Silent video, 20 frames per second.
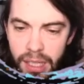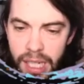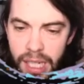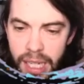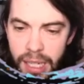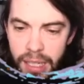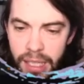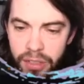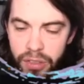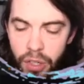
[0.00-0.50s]

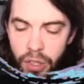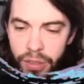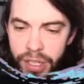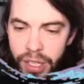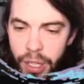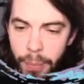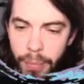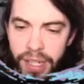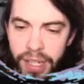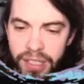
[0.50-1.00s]
He's already
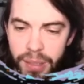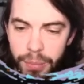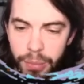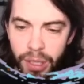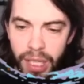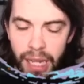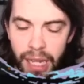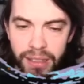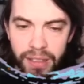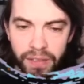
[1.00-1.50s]
brings the ball
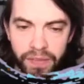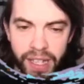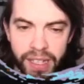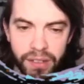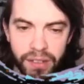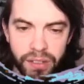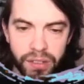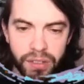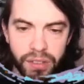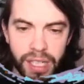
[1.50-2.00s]
out of
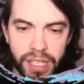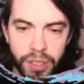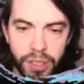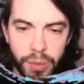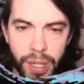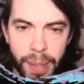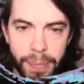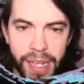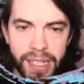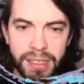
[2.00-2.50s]
defence. So I just
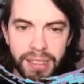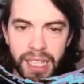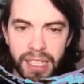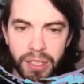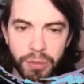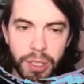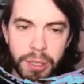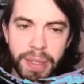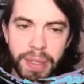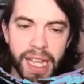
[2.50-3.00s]
want
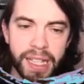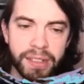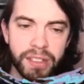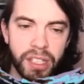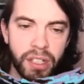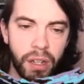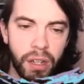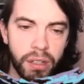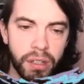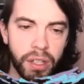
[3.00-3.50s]
to be getting de
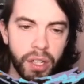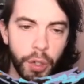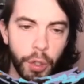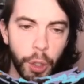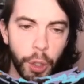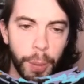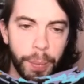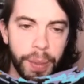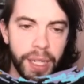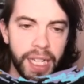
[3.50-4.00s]
Jong
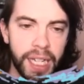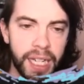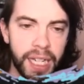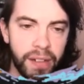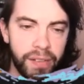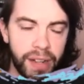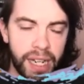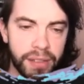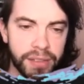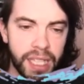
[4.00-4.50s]
up in and
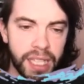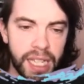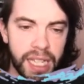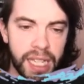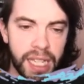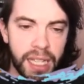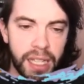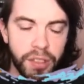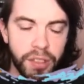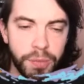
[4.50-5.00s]
around
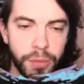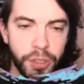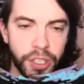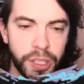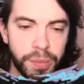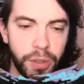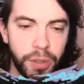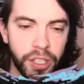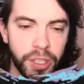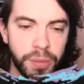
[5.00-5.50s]
here as much as
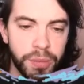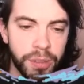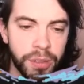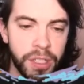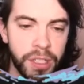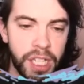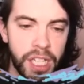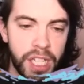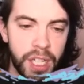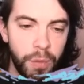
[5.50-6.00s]
possible,
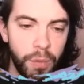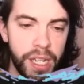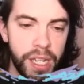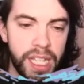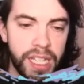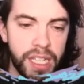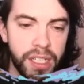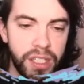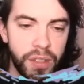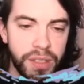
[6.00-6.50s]
where he
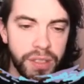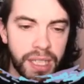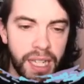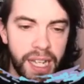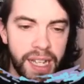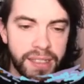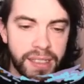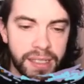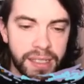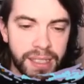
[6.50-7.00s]
can
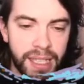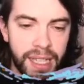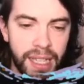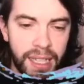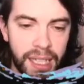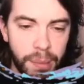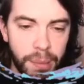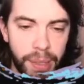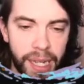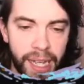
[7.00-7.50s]
utilise this
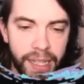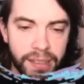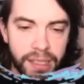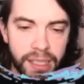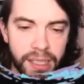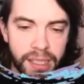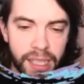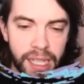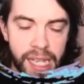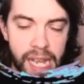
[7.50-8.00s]
killer passing
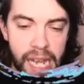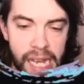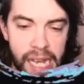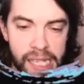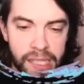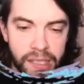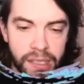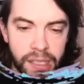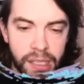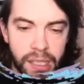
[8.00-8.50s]
that he
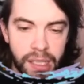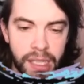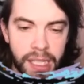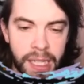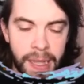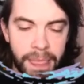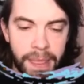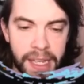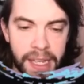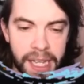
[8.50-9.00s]
has,
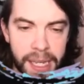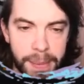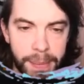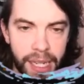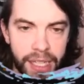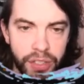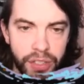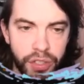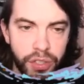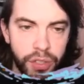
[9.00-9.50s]
and
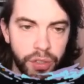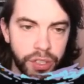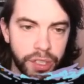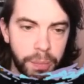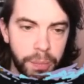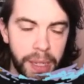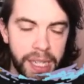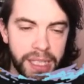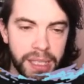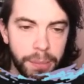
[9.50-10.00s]
just
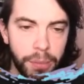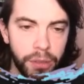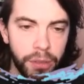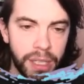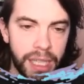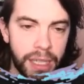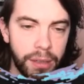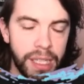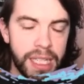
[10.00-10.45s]
ping the ball out.